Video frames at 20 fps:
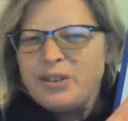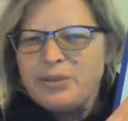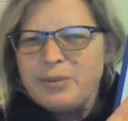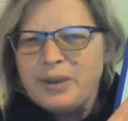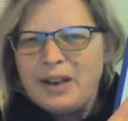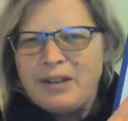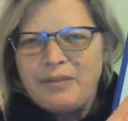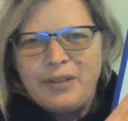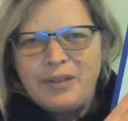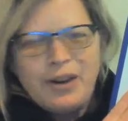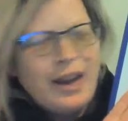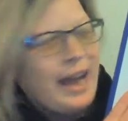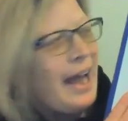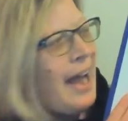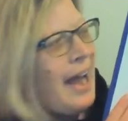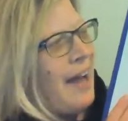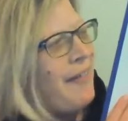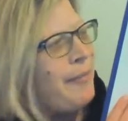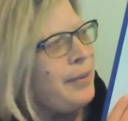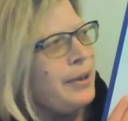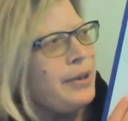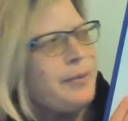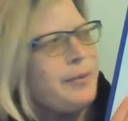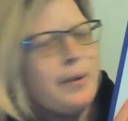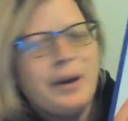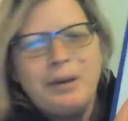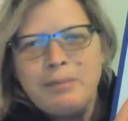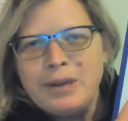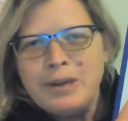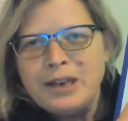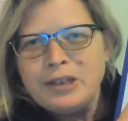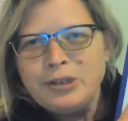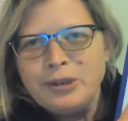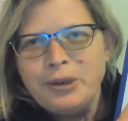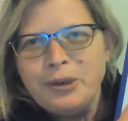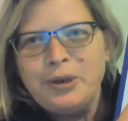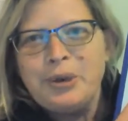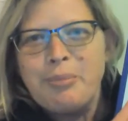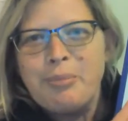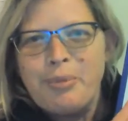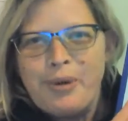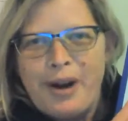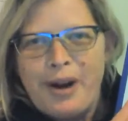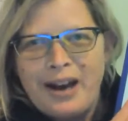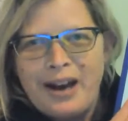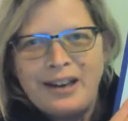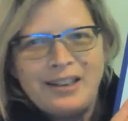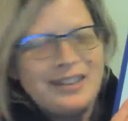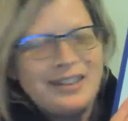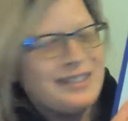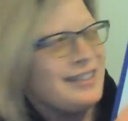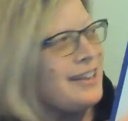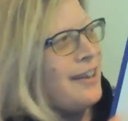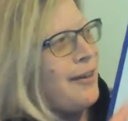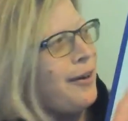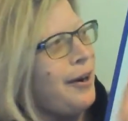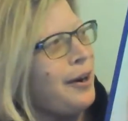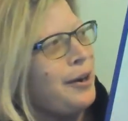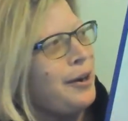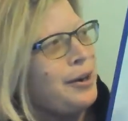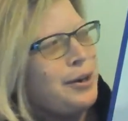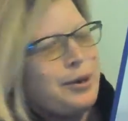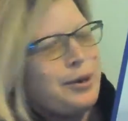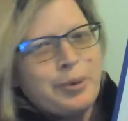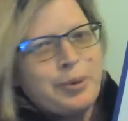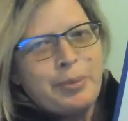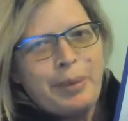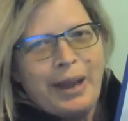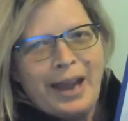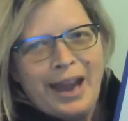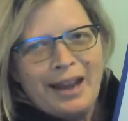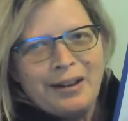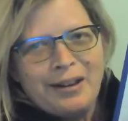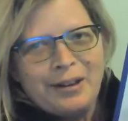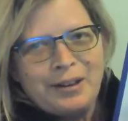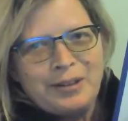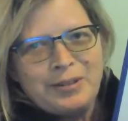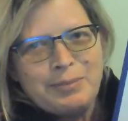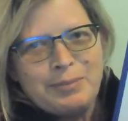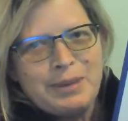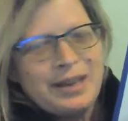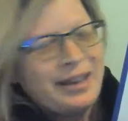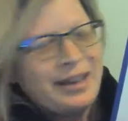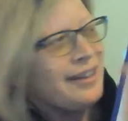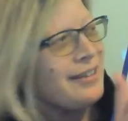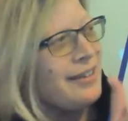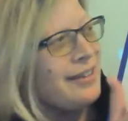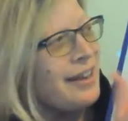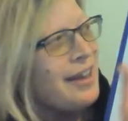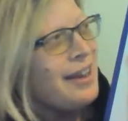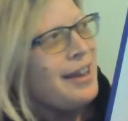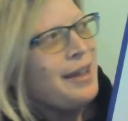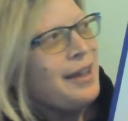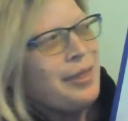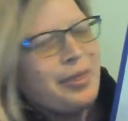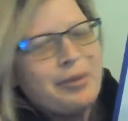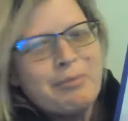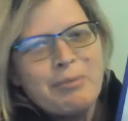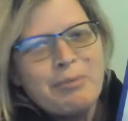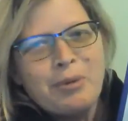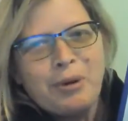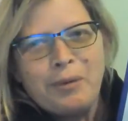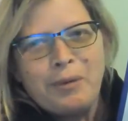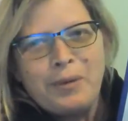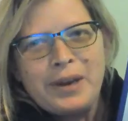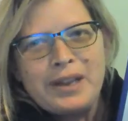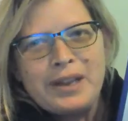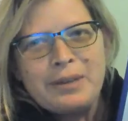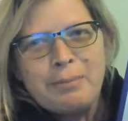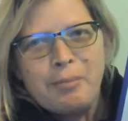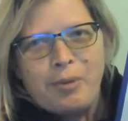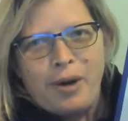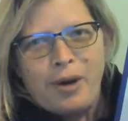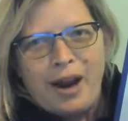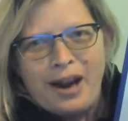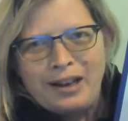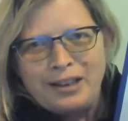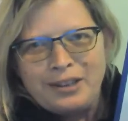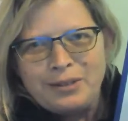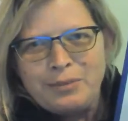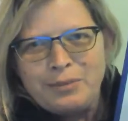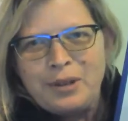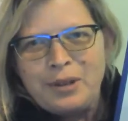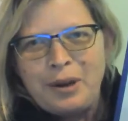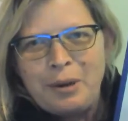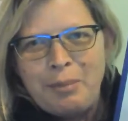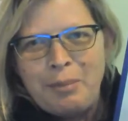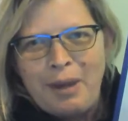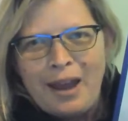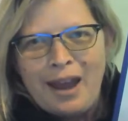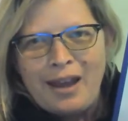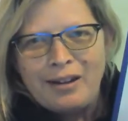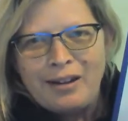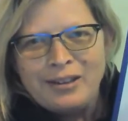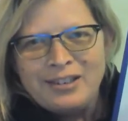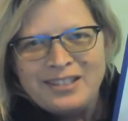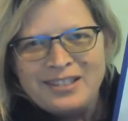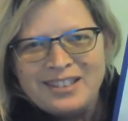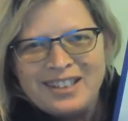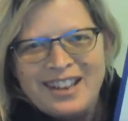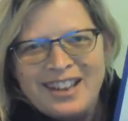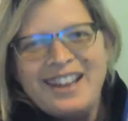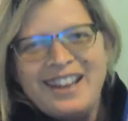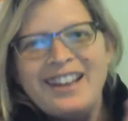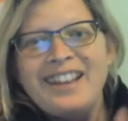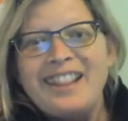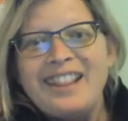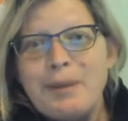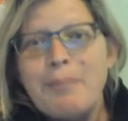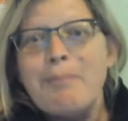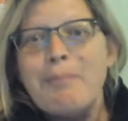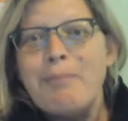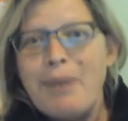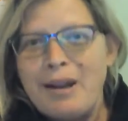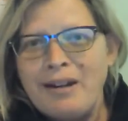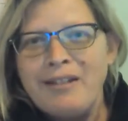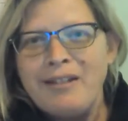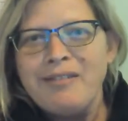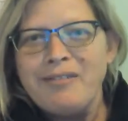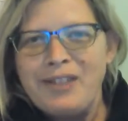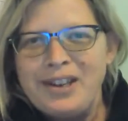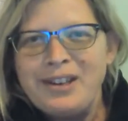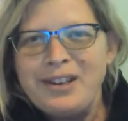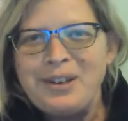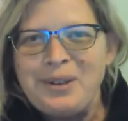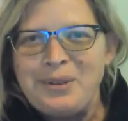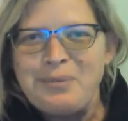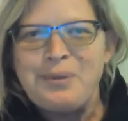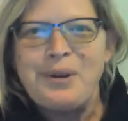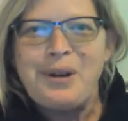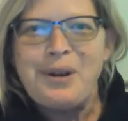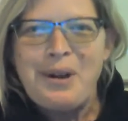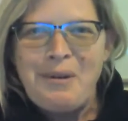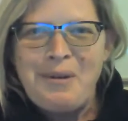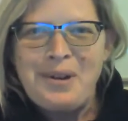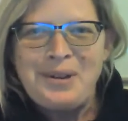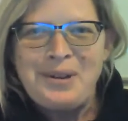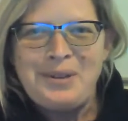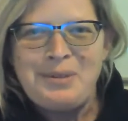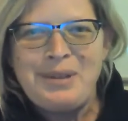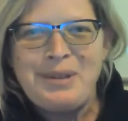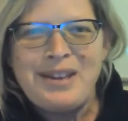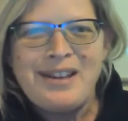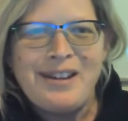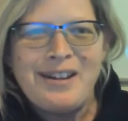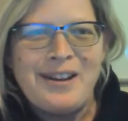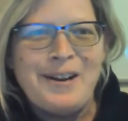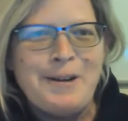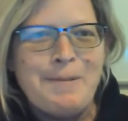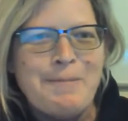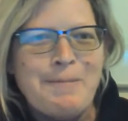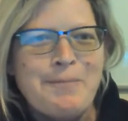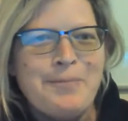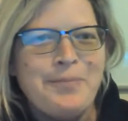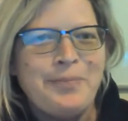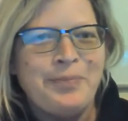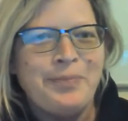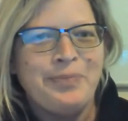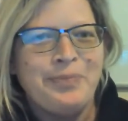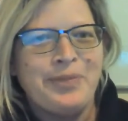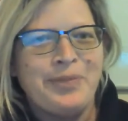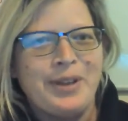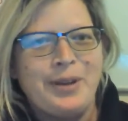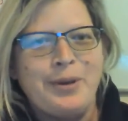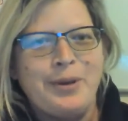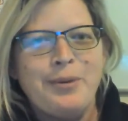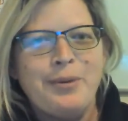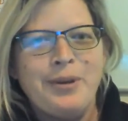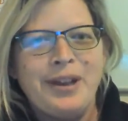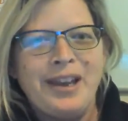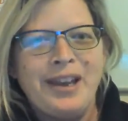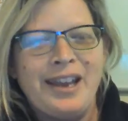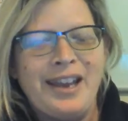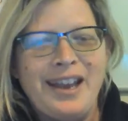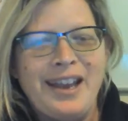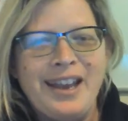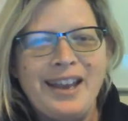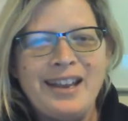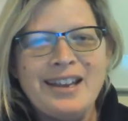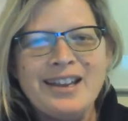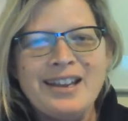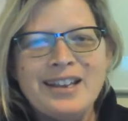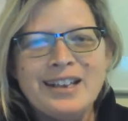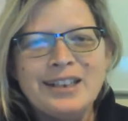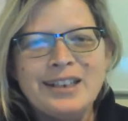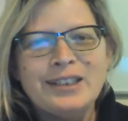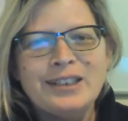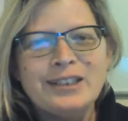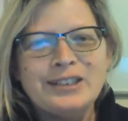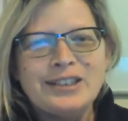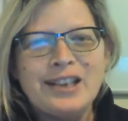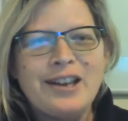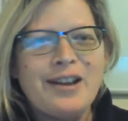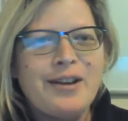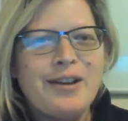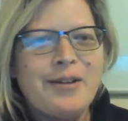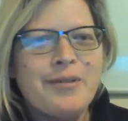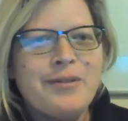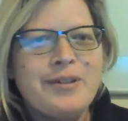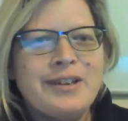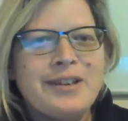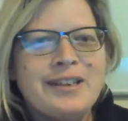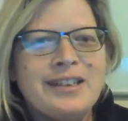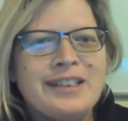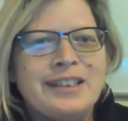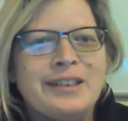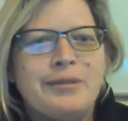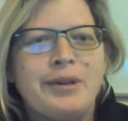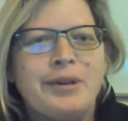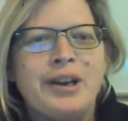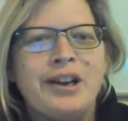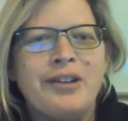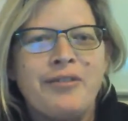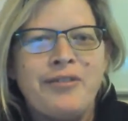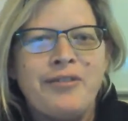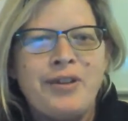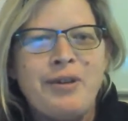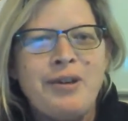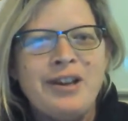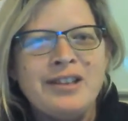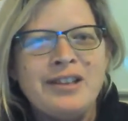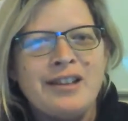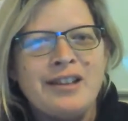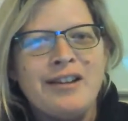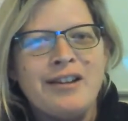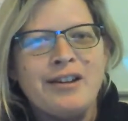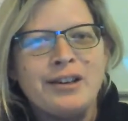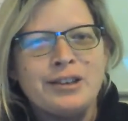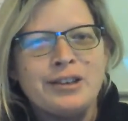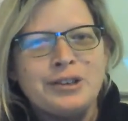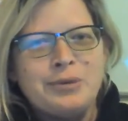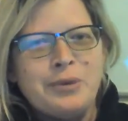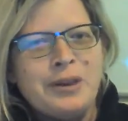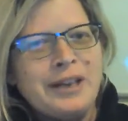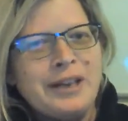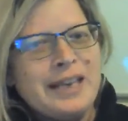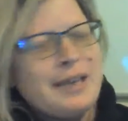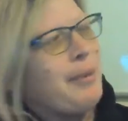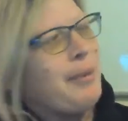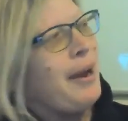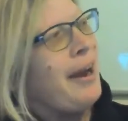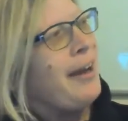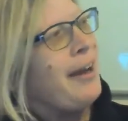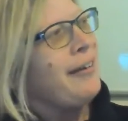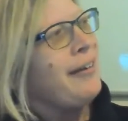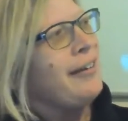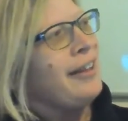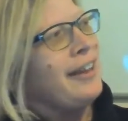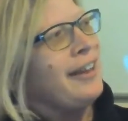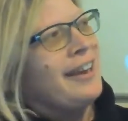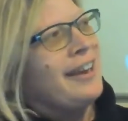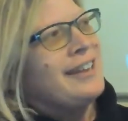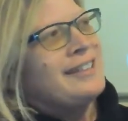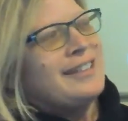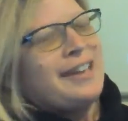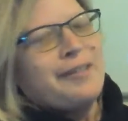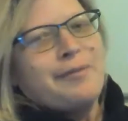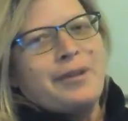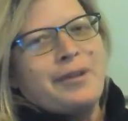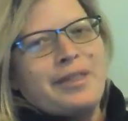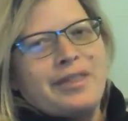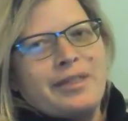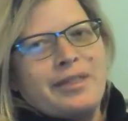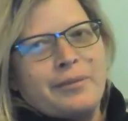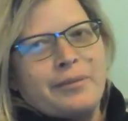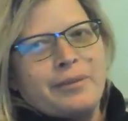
use whatever you have, but you want to make sure you're practicing our new patterns because the more we practice with our patterns, the better readers we're going to become. Okay, so we're going to focus on our short E pattern, like I said, with